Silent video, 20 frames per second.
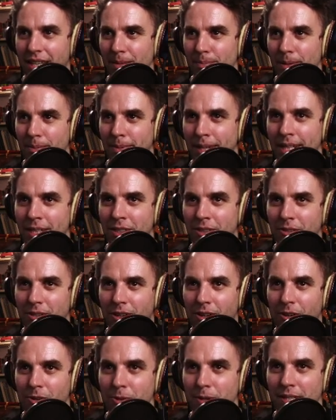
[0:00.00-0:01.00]
Keep in mind,
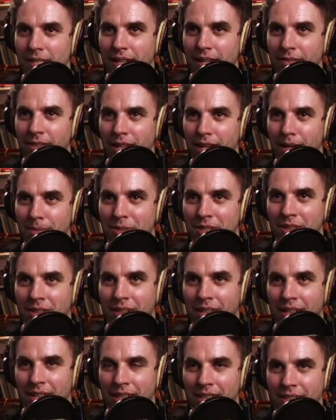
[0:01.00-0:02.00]
you always have the
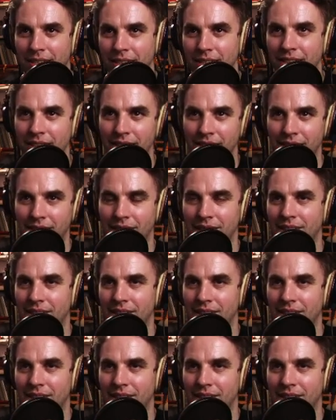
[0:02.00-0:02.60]
option to connect here,